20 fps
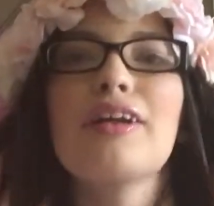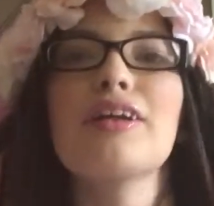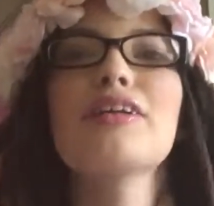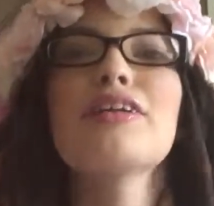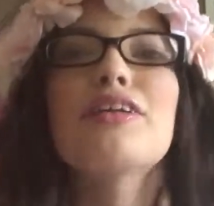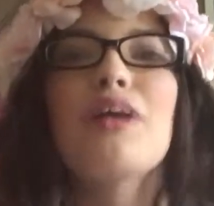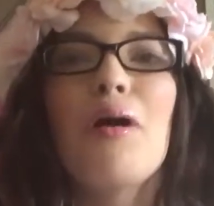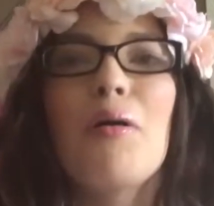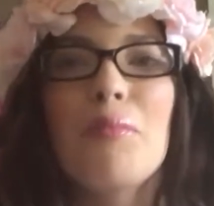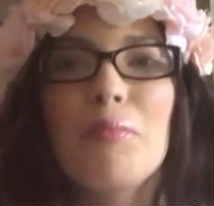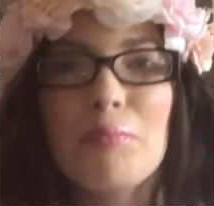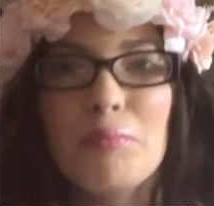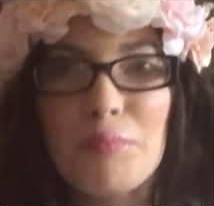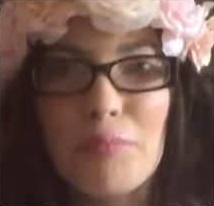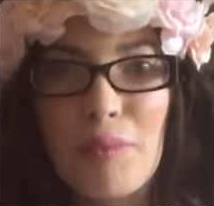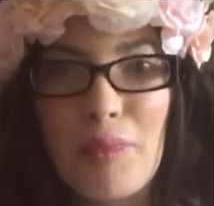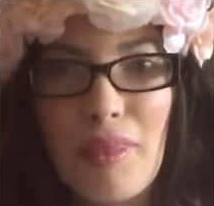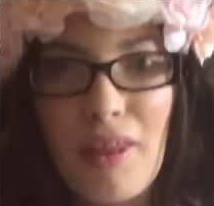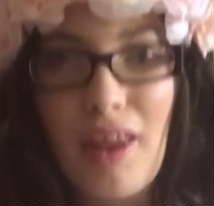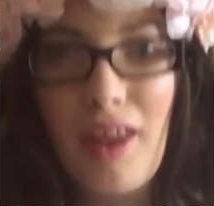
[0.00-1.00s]
So
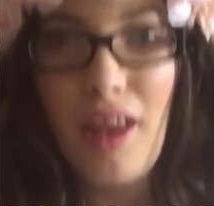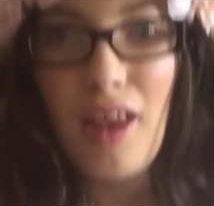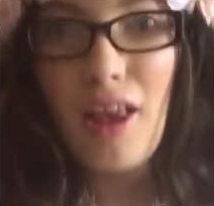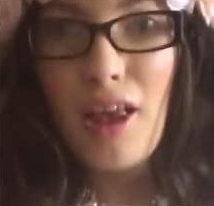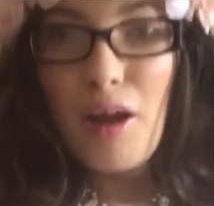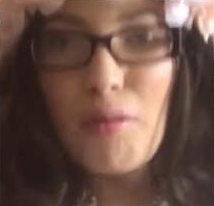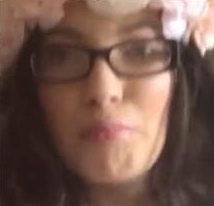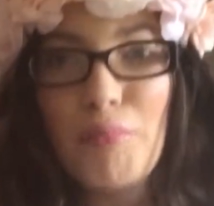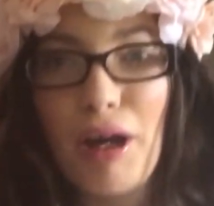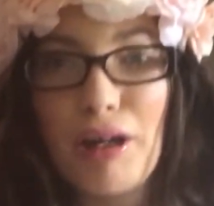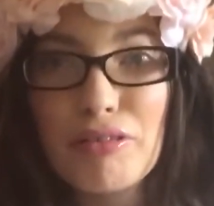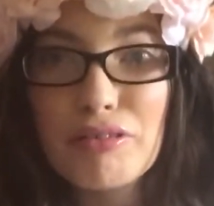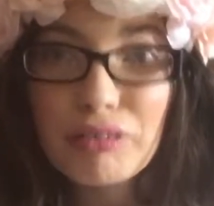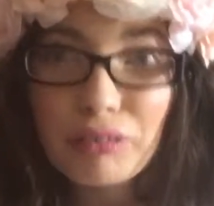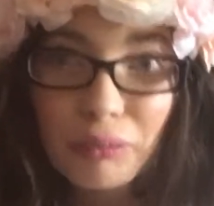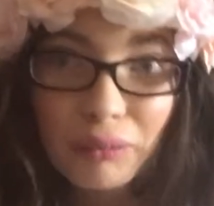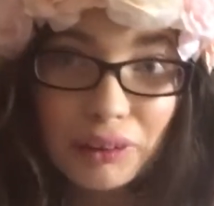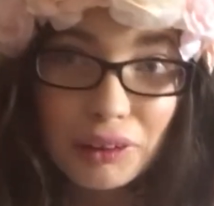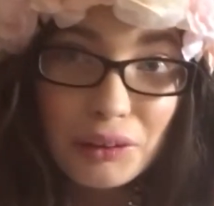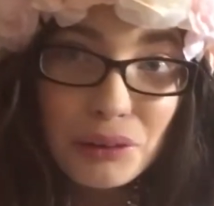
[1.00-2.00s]
my
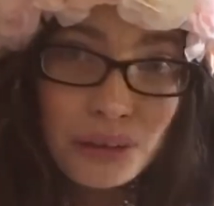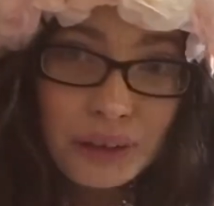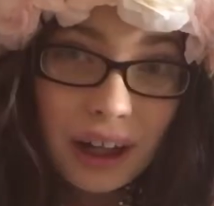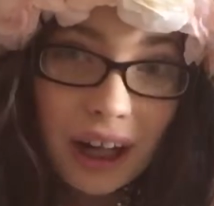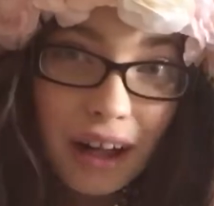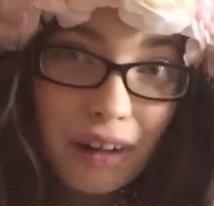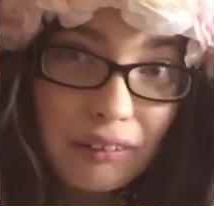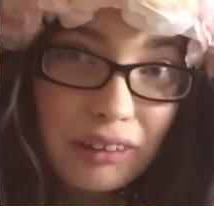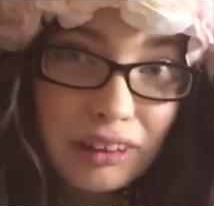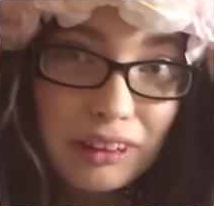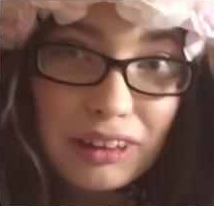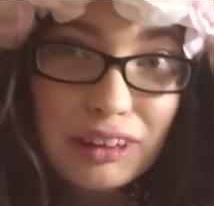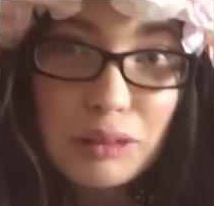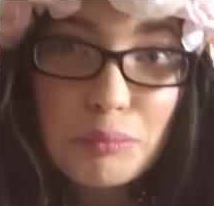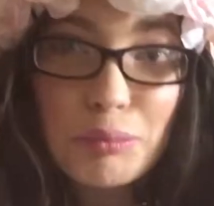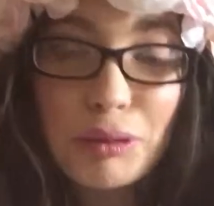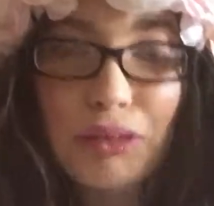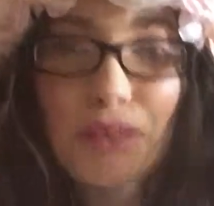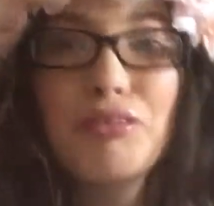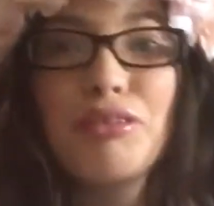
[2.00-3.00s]
floral crown, this
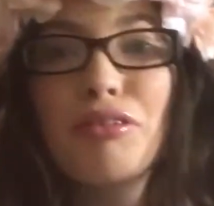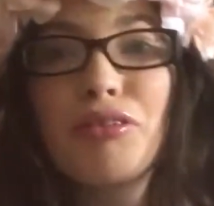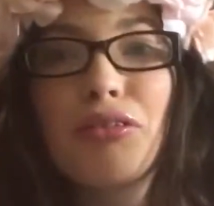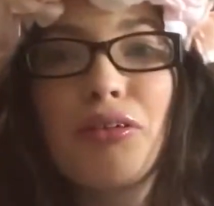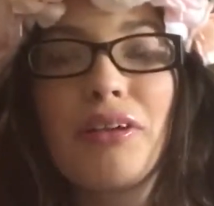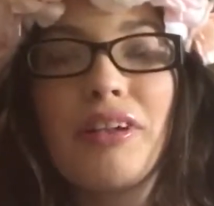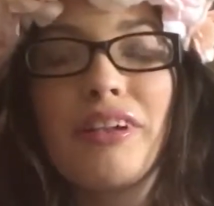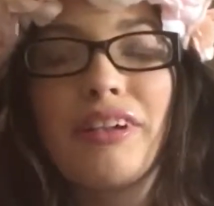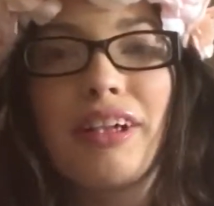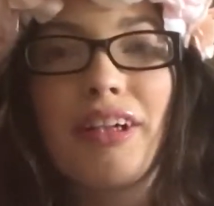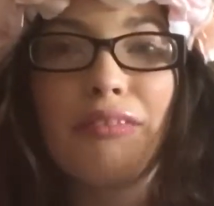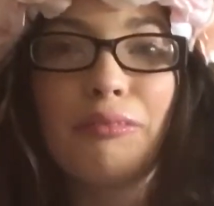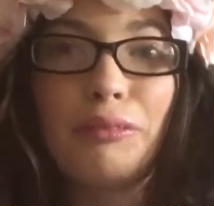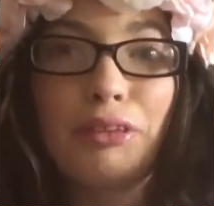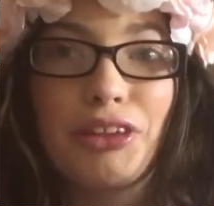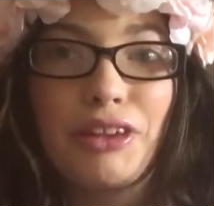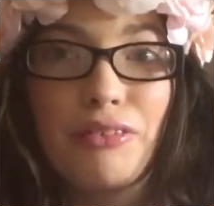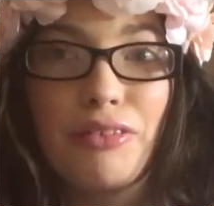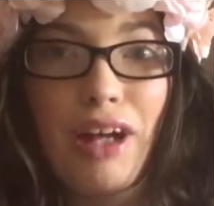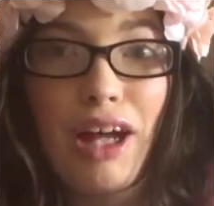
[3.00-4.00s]
beautiful floral crown,
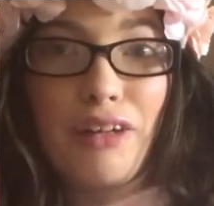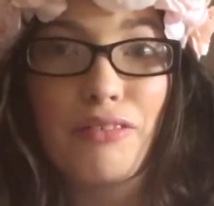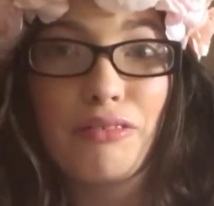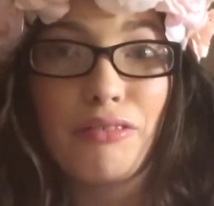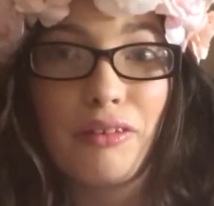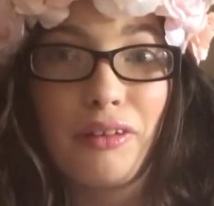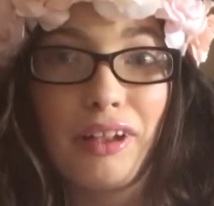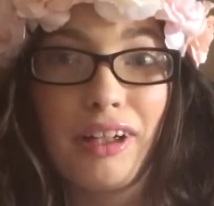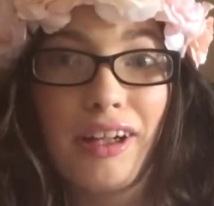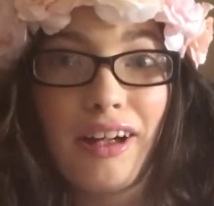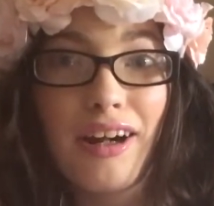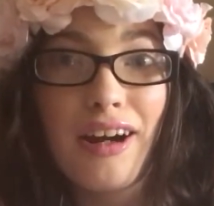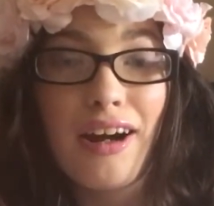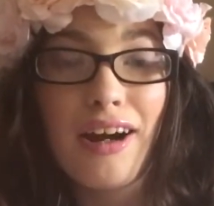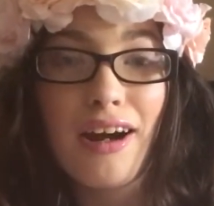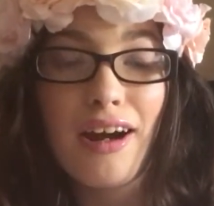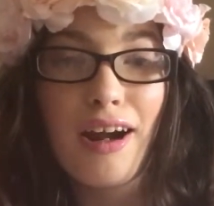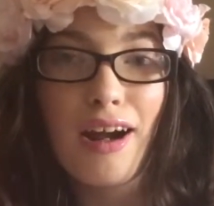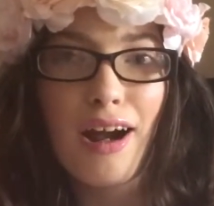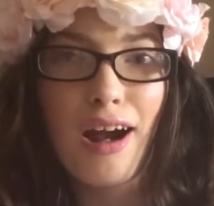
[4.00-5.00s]
which I've had for
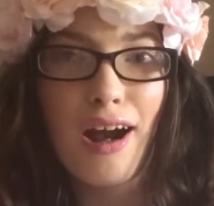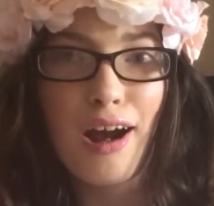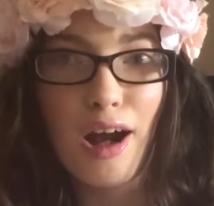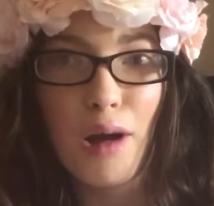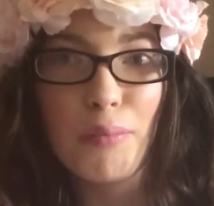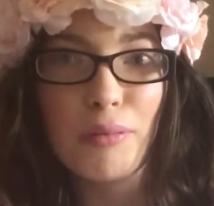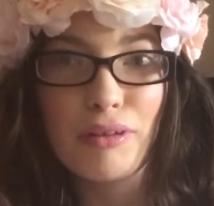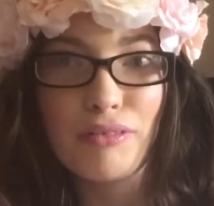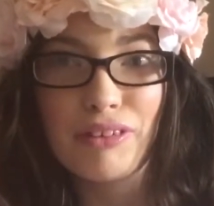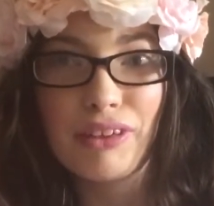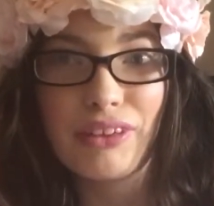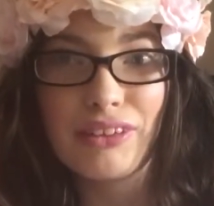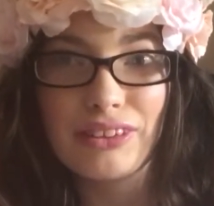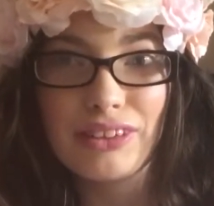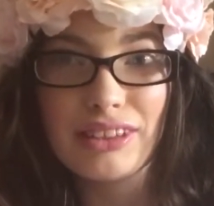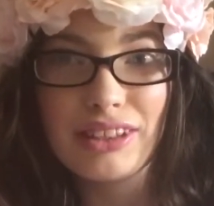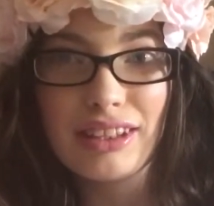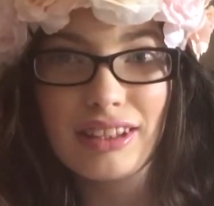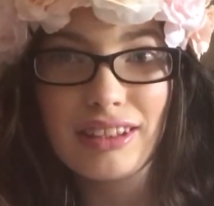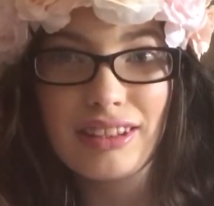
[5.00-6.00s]
a couple of
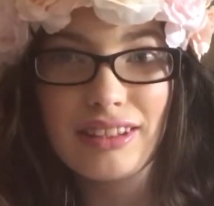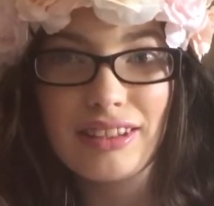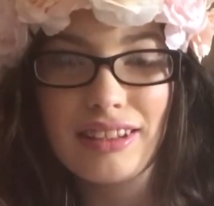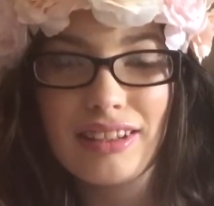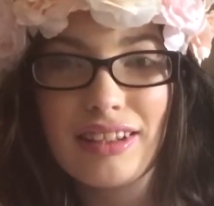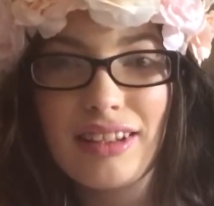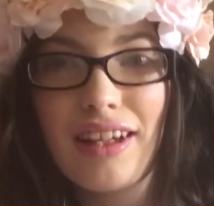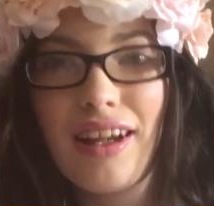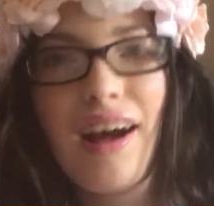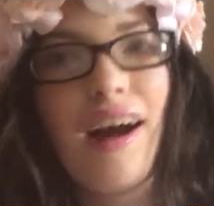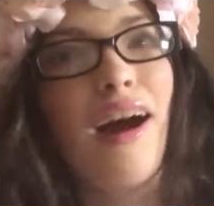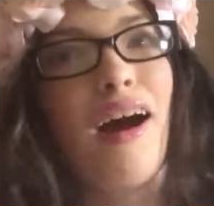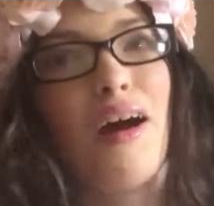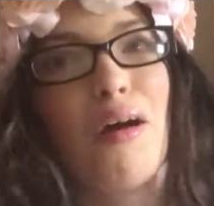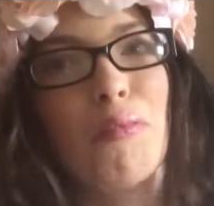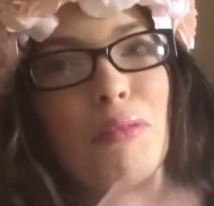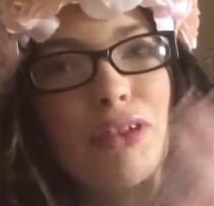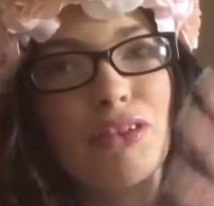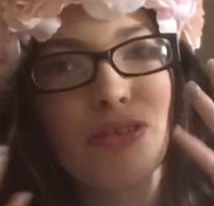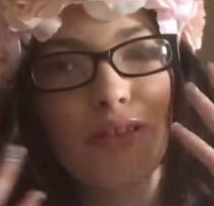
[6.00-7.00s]
years,
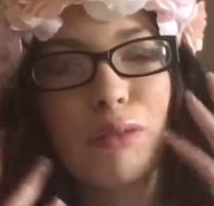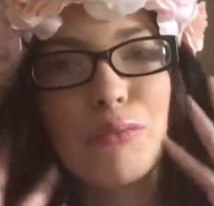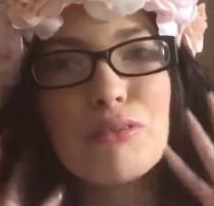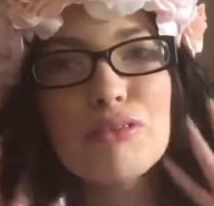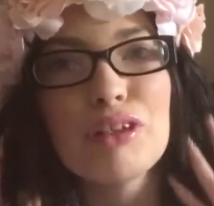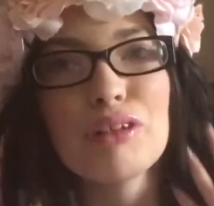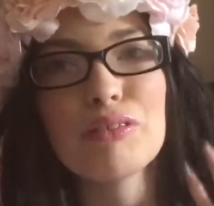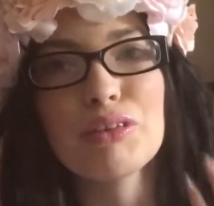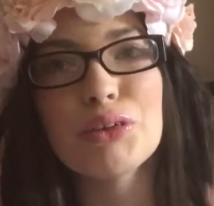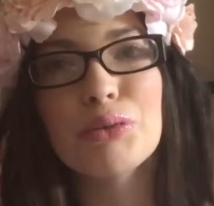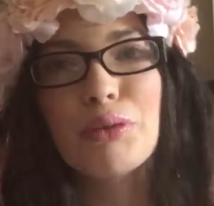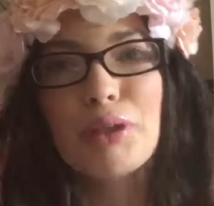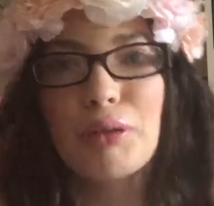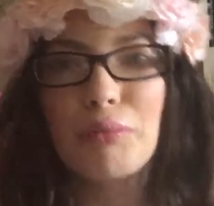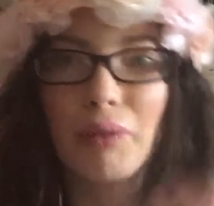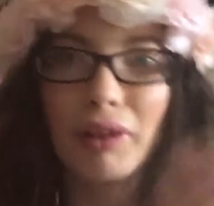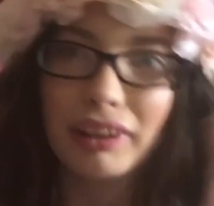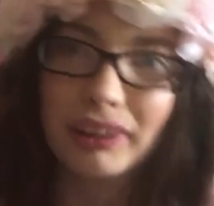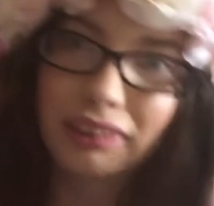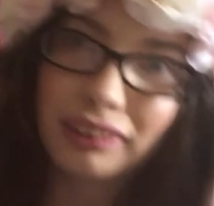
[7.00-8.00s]
is from Forever
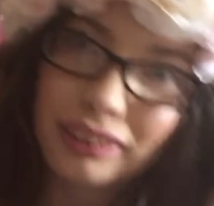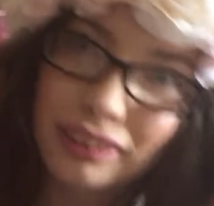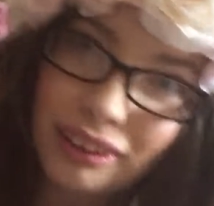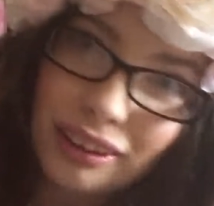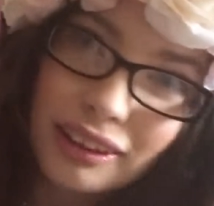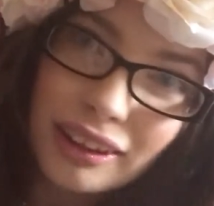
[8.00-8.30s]
21.